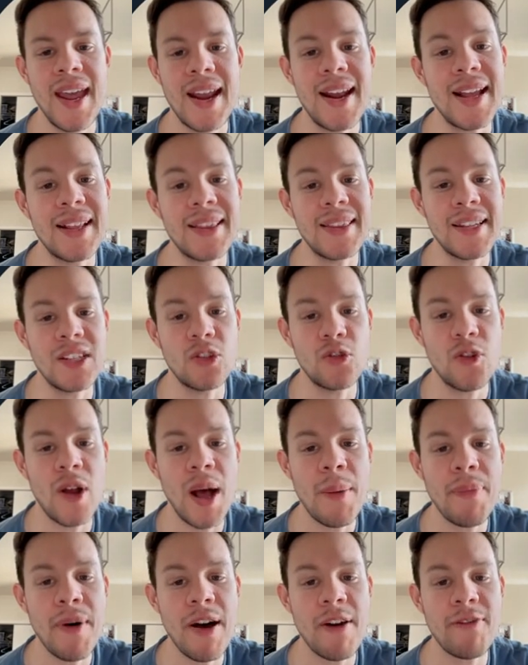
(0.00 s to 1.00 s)
And at this
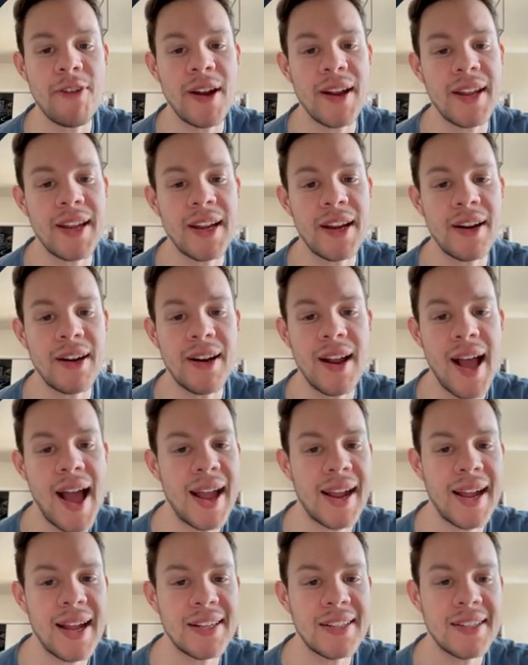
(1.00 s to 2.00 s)
drop off right here,
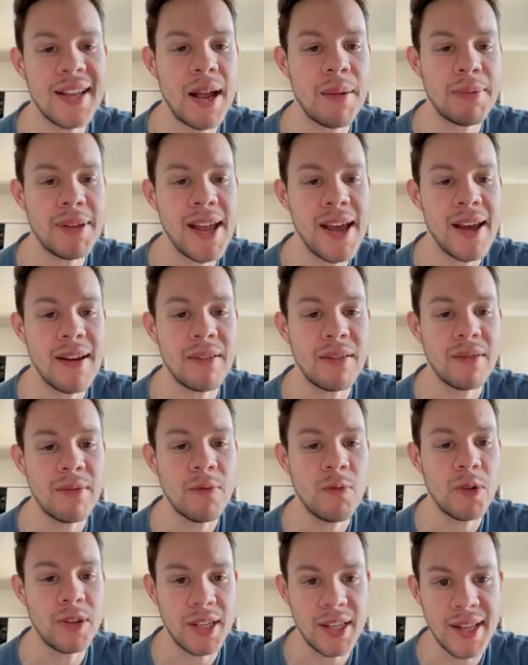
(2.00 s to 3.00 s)
I got stopped out
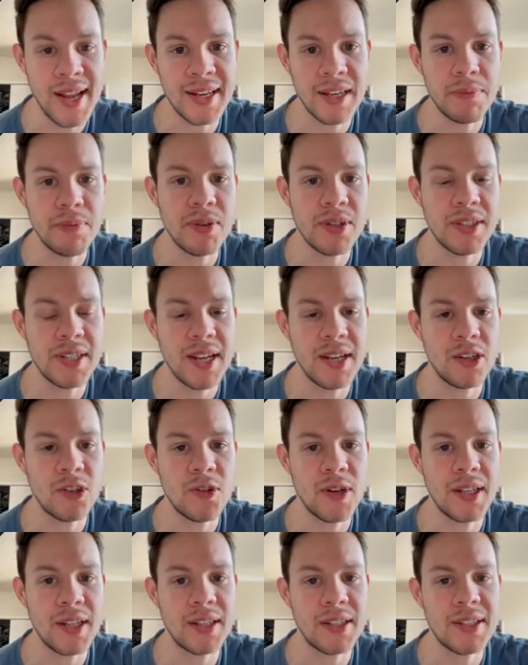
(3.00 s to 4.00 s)
with
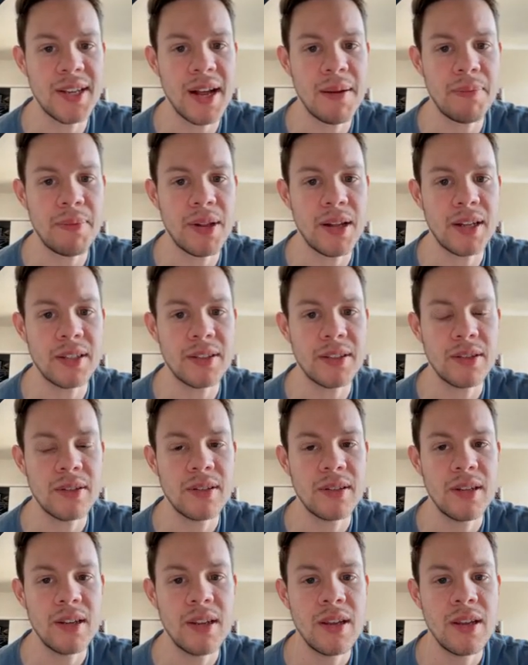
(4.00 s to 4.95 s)
90% trailing stop loss.